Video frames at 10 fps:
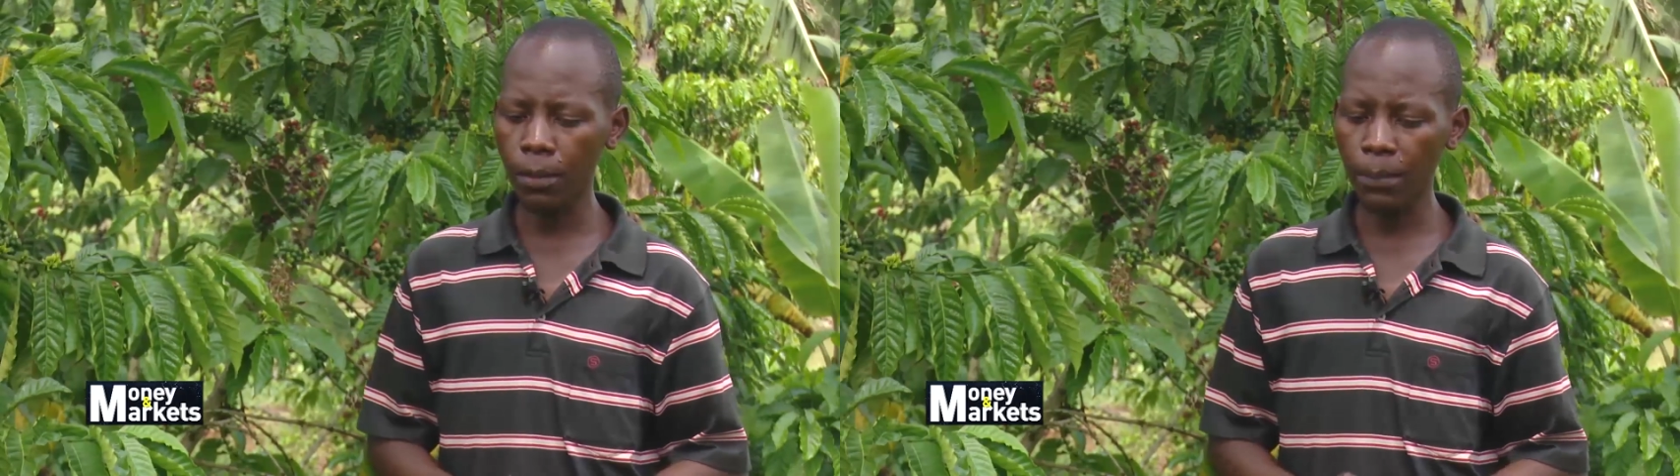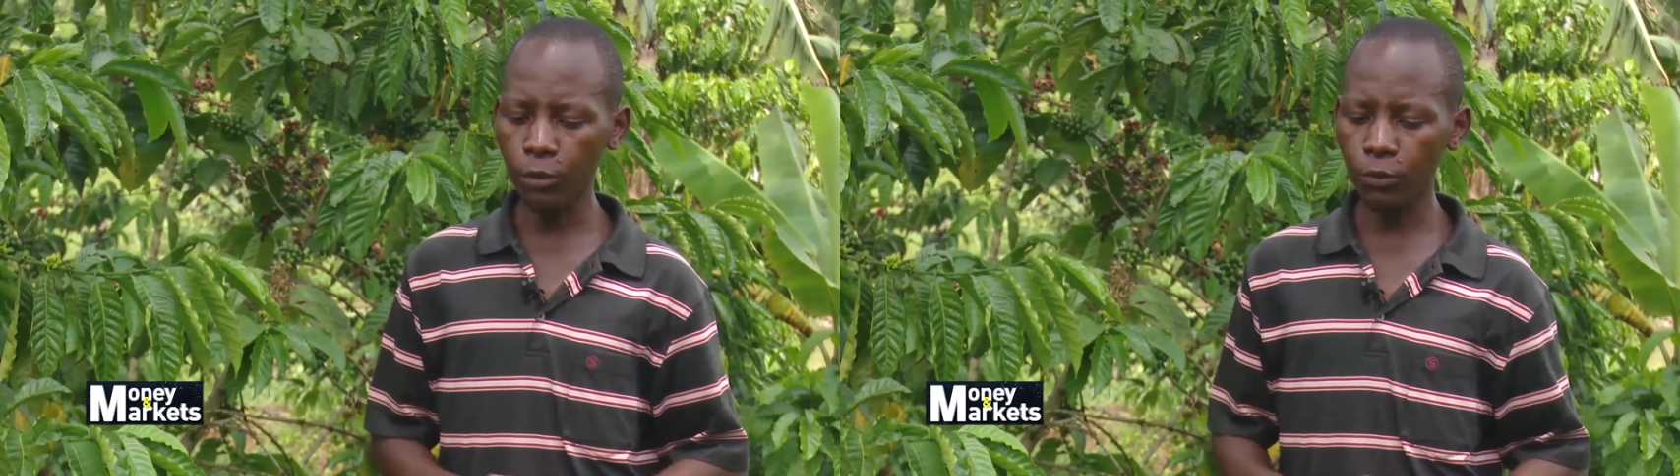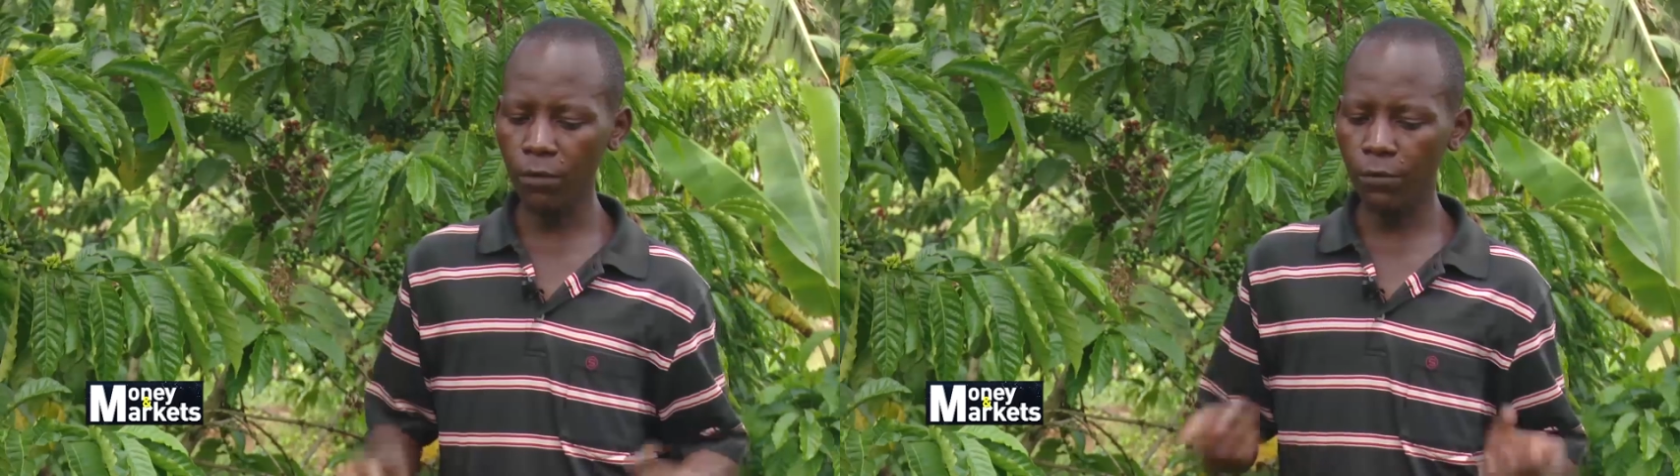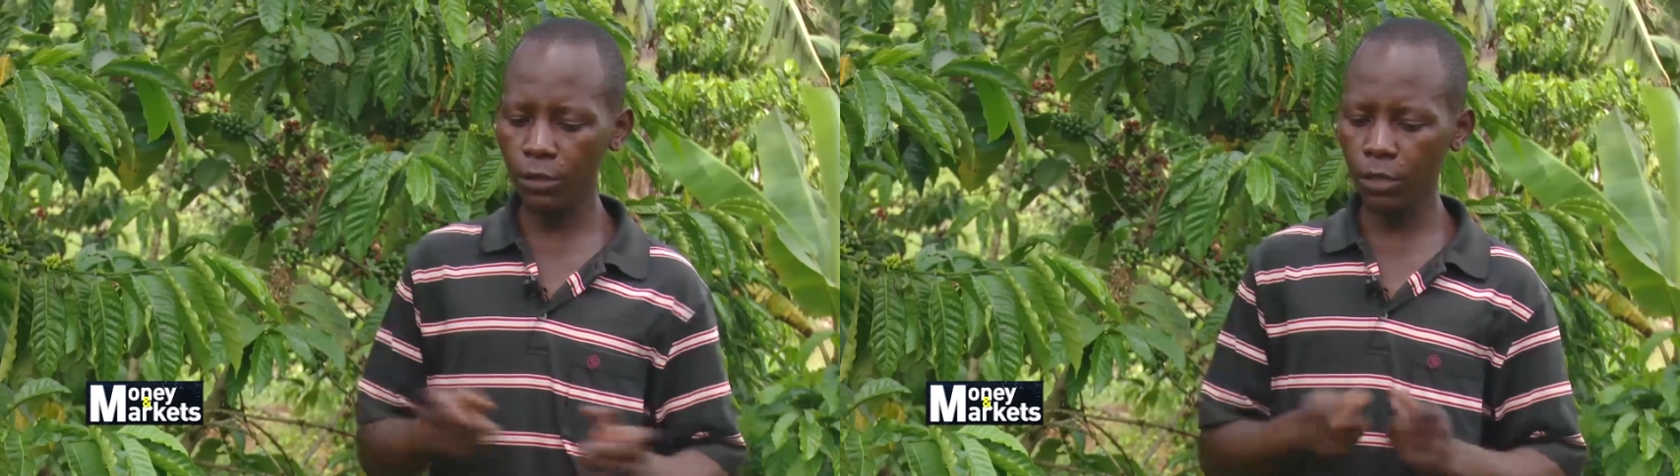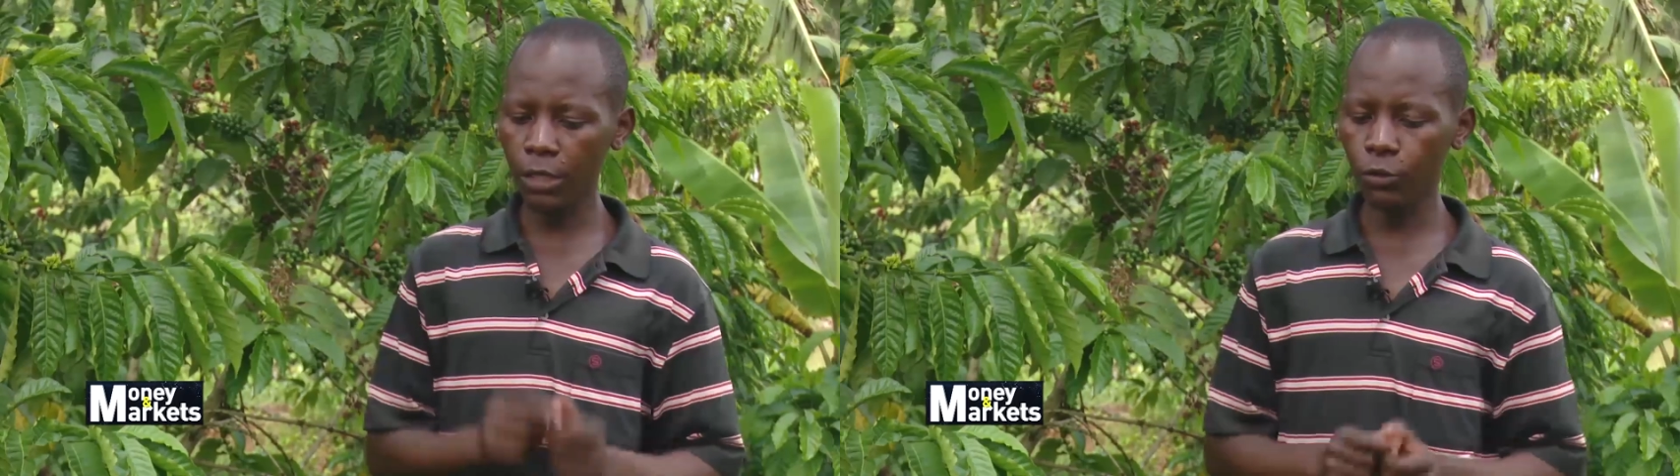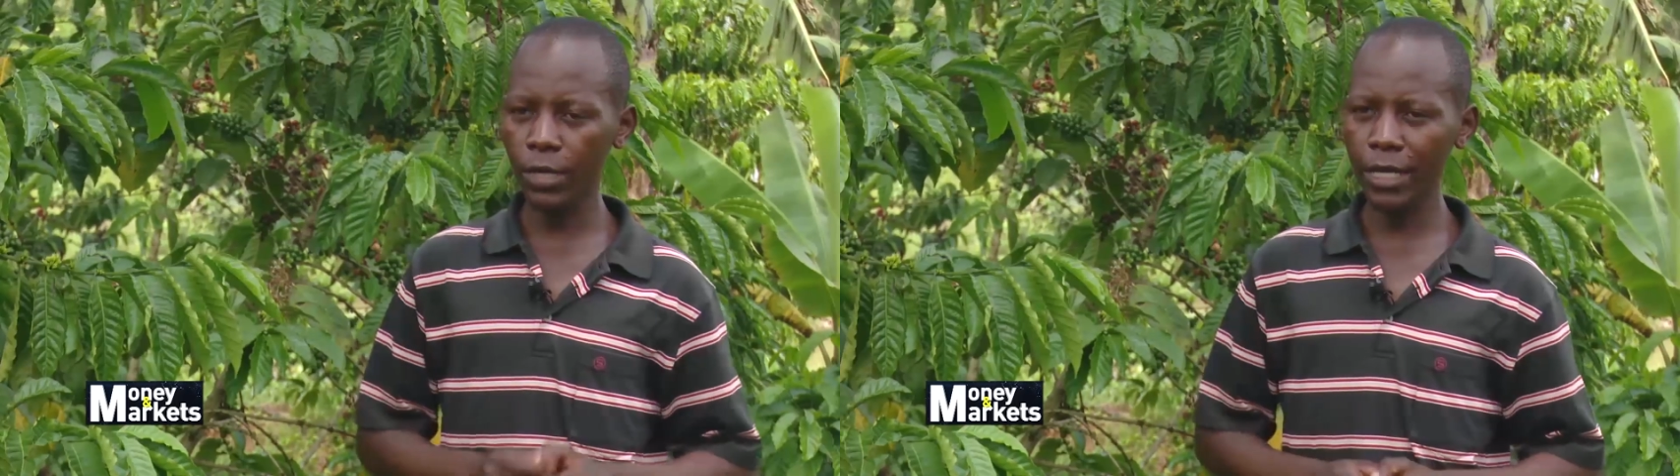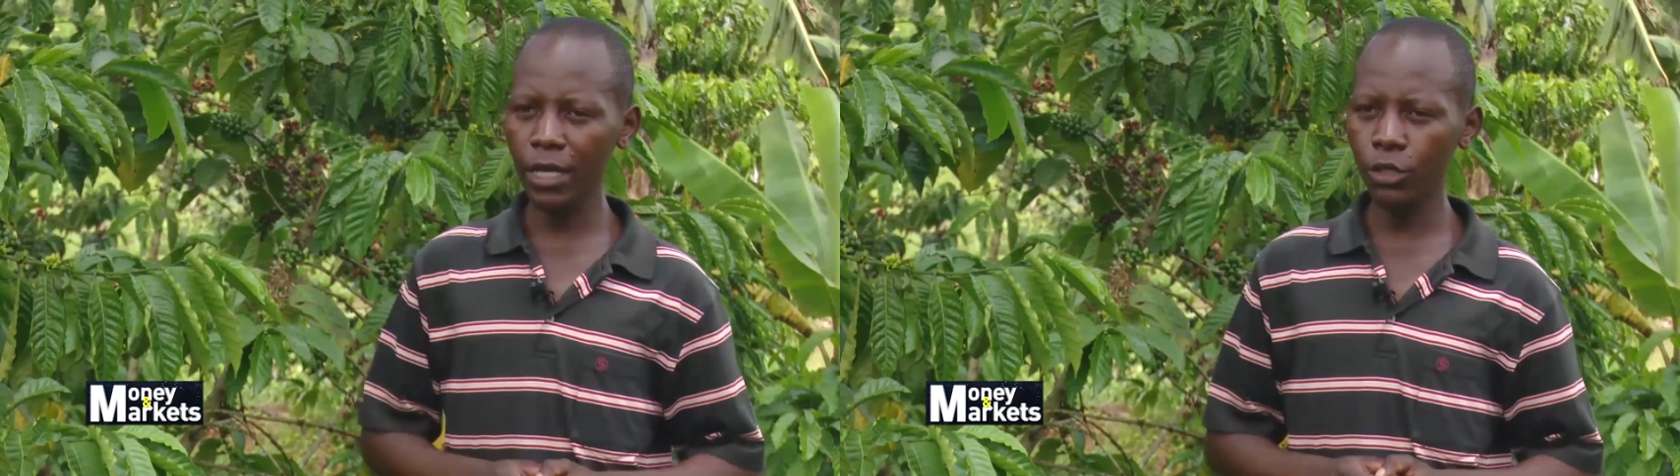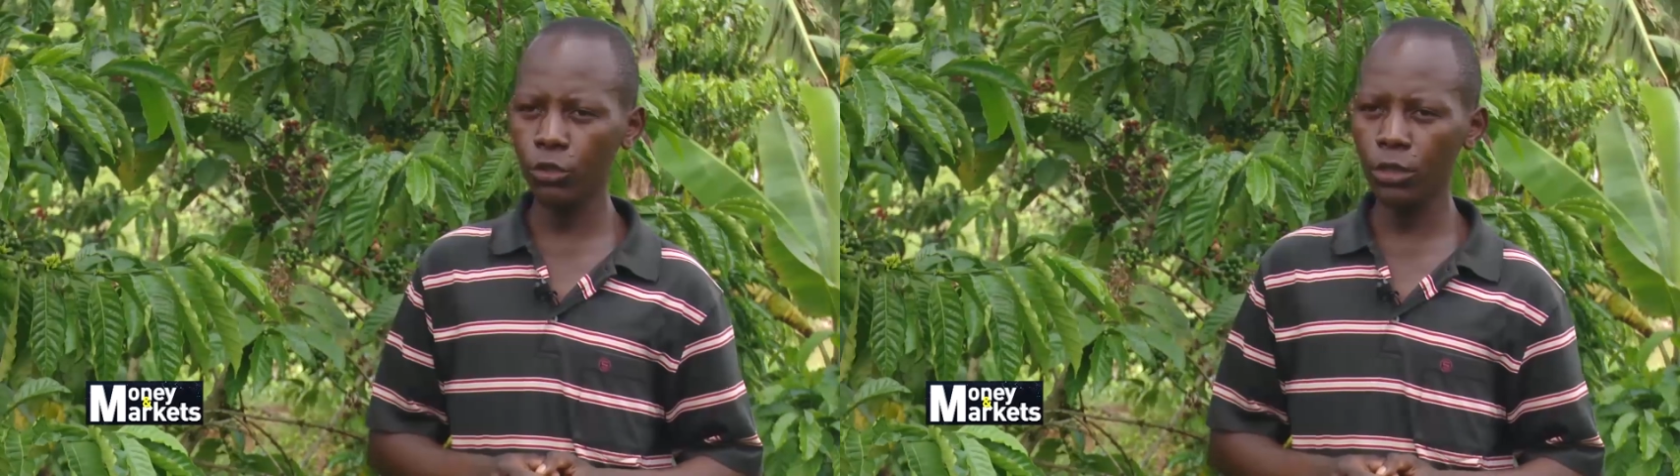But we have resorted to
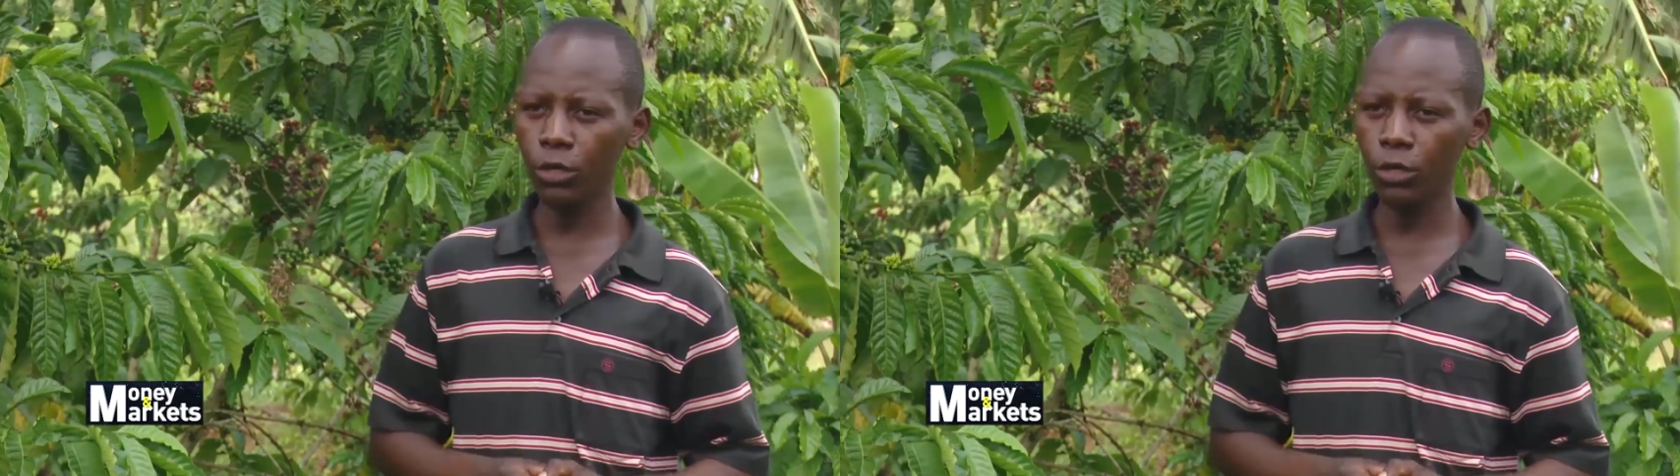irrigation